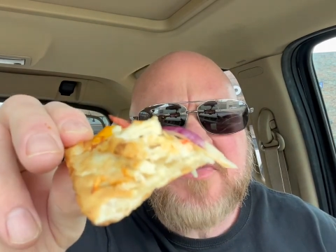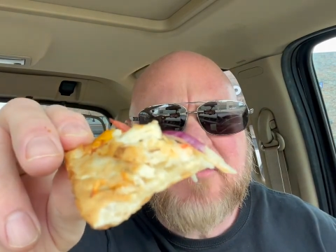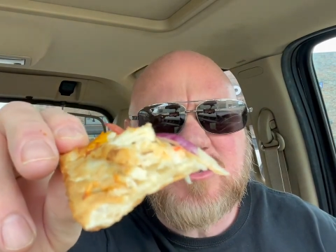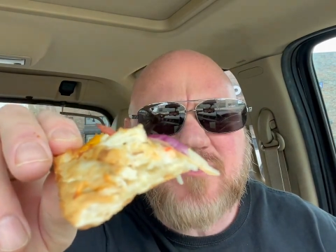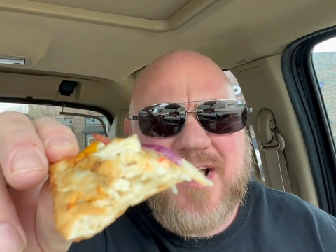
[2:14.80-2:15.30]

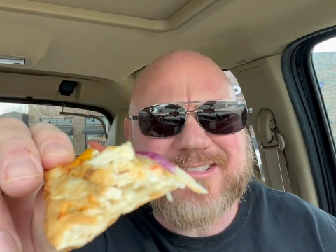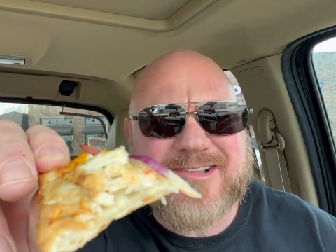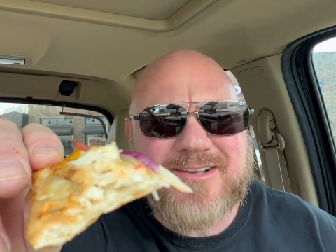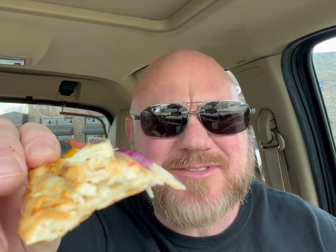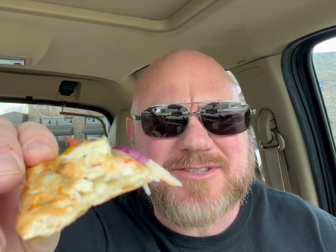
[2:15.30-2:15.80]
First of all, I
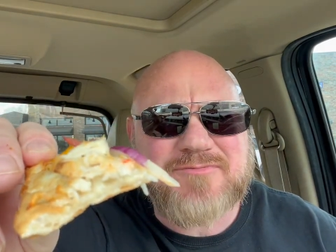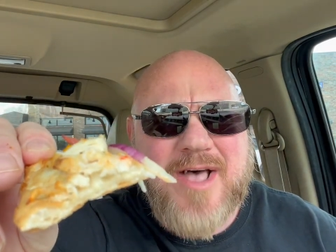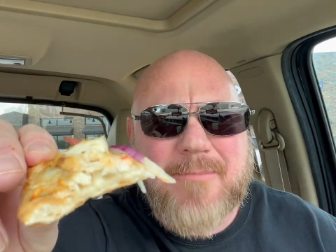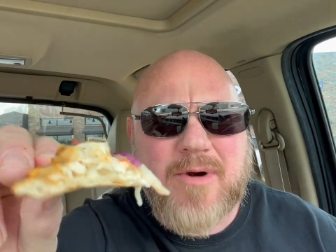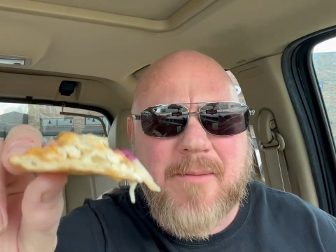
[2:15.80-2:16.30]
love this
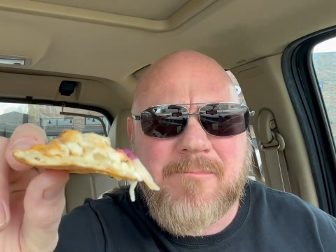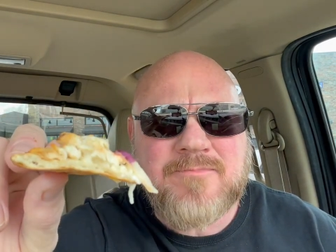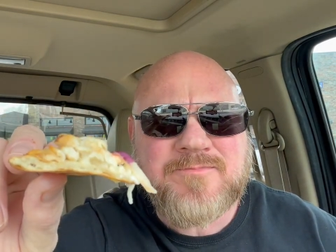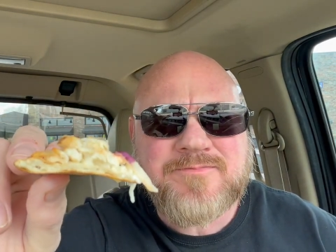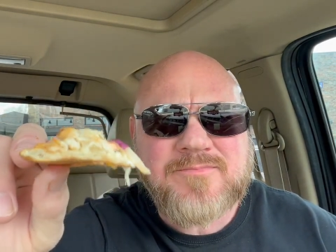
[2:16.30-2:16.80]
flatbread.
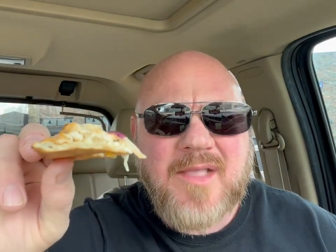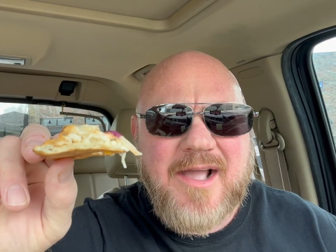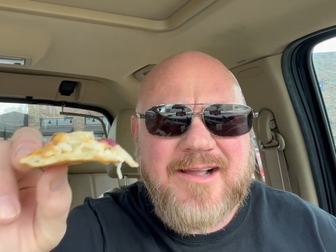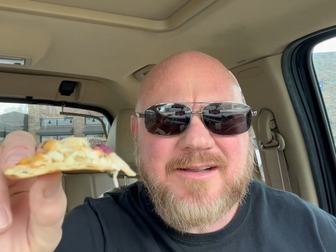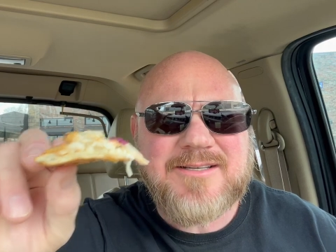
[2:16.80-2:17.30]

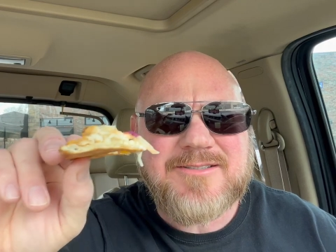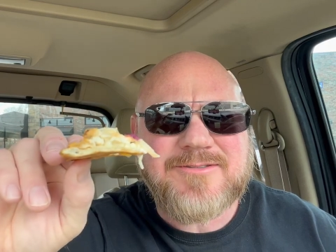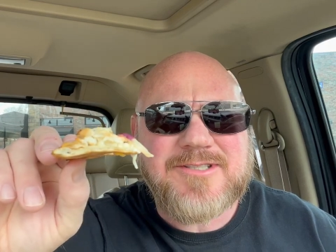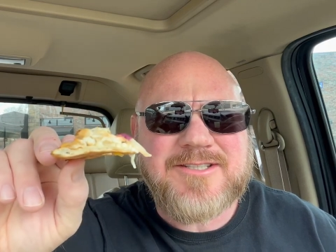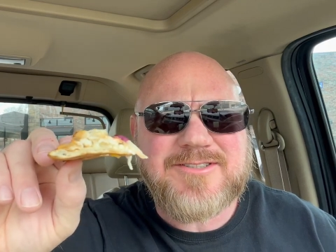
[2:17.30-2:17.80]
It
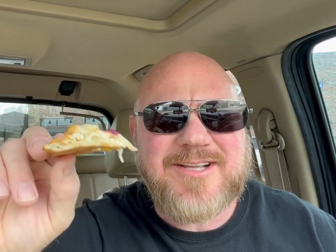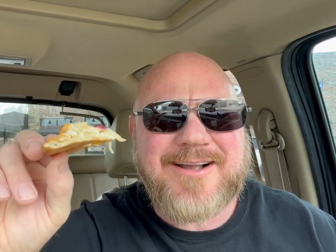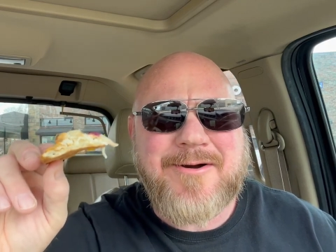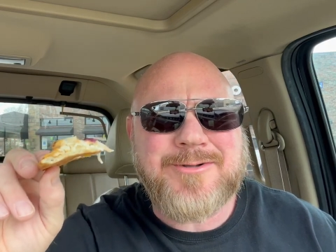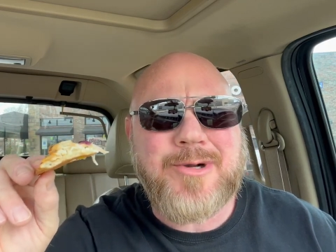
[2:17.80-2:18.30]
is, it
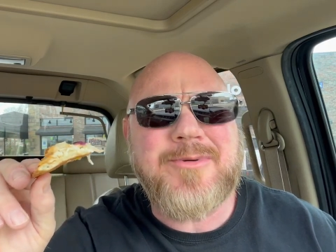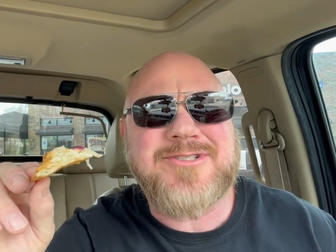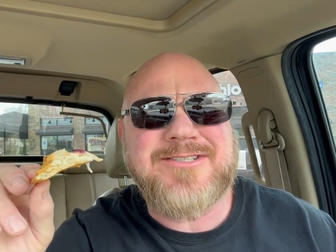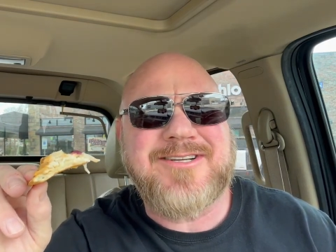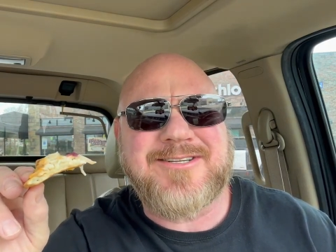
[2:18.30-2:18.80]
almost
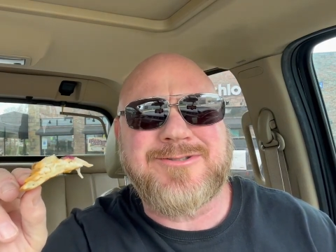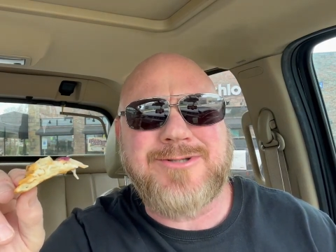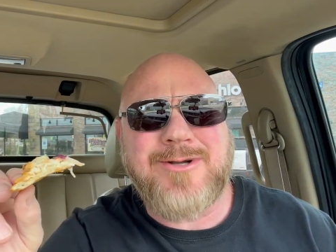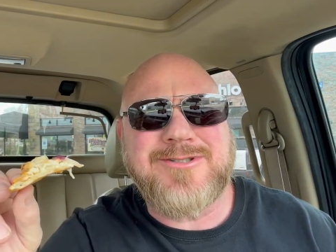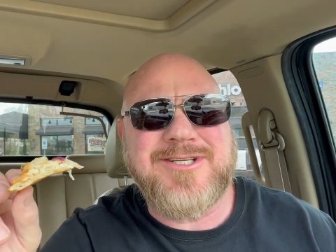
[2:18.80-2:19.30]
tastes like a
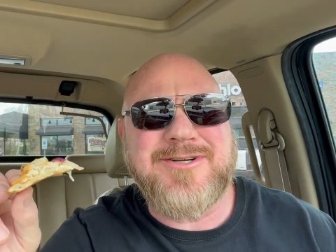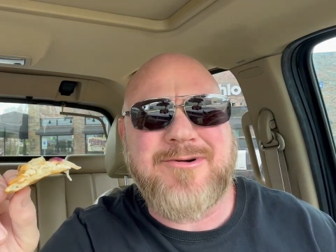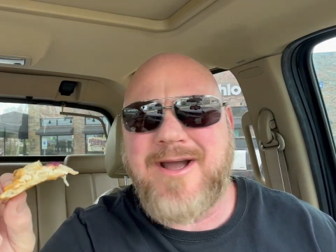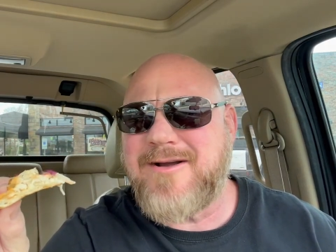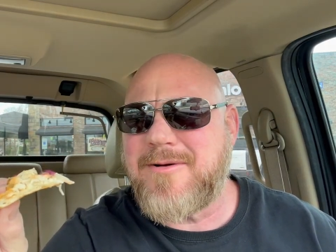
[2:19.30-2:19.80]
saltine
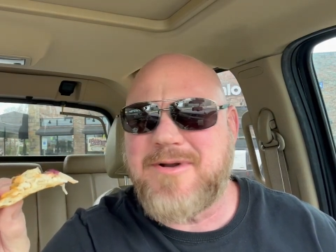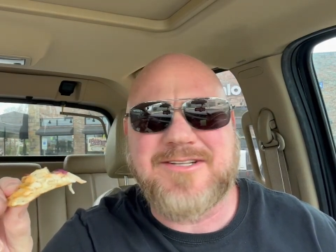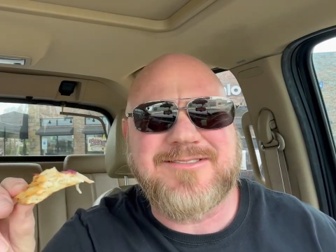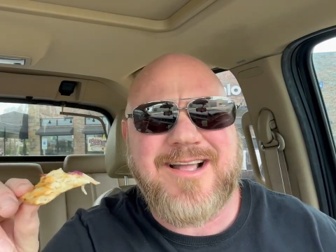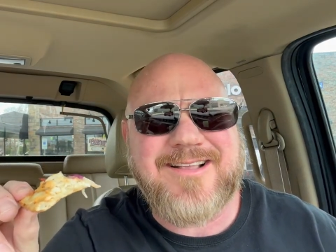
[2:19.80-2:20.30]
cracker, but
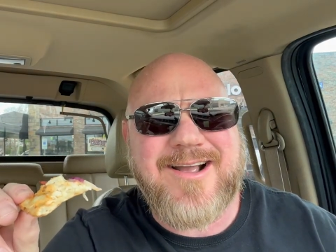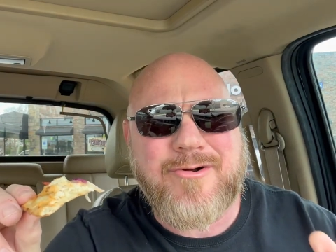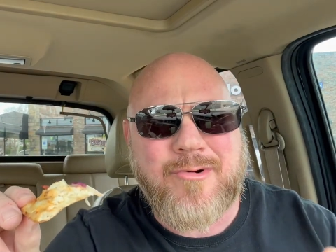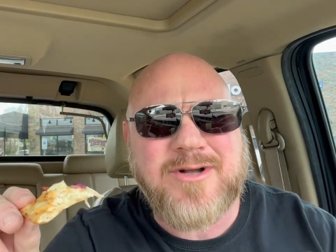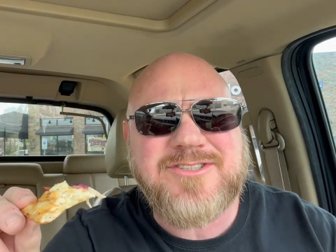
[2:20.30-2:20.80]
it's not that
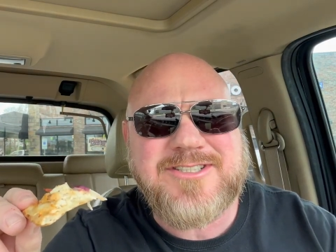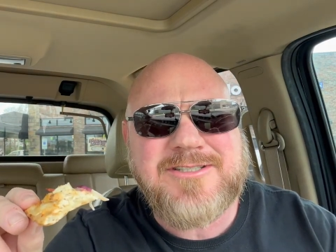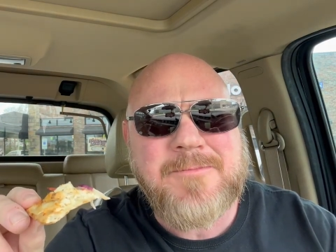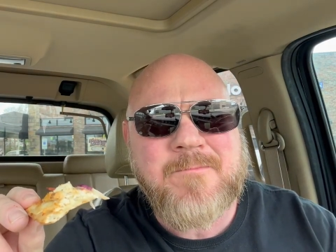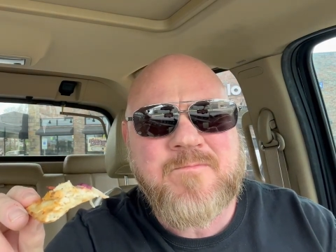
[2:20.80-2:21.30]
crunchy.